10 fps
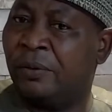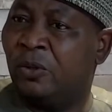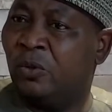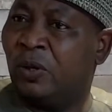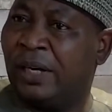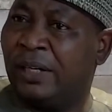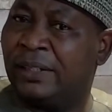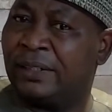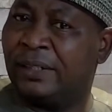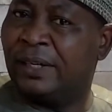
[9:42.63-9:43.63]
you'll
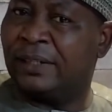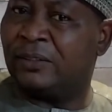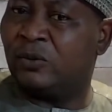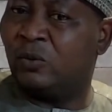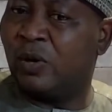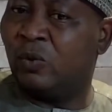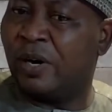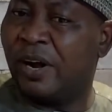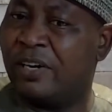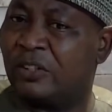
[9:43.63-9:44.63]
understand that
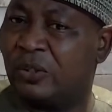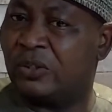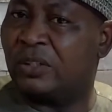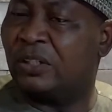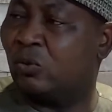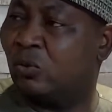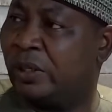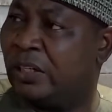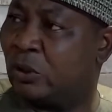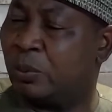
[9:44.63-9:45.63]
whatever success we
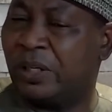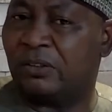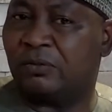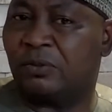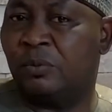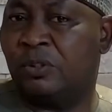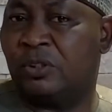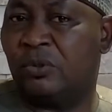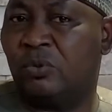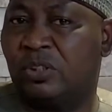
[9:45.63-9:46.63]
expect from the
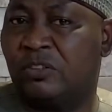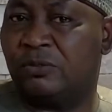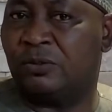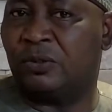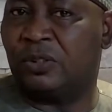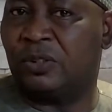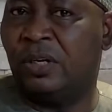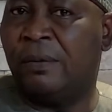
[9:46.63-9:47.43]
security forces,